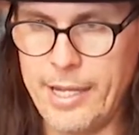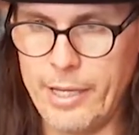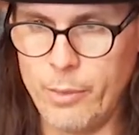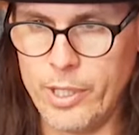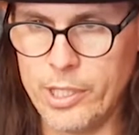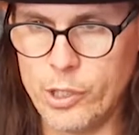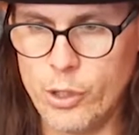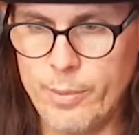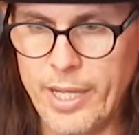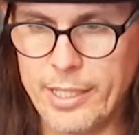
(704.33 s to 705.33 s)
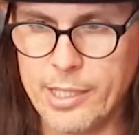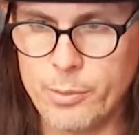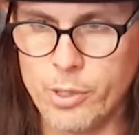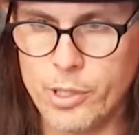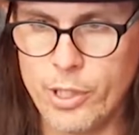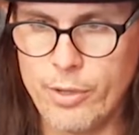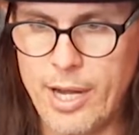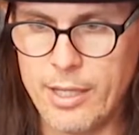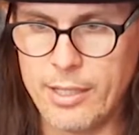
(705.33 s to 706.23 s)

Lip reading: would assume that this will turn around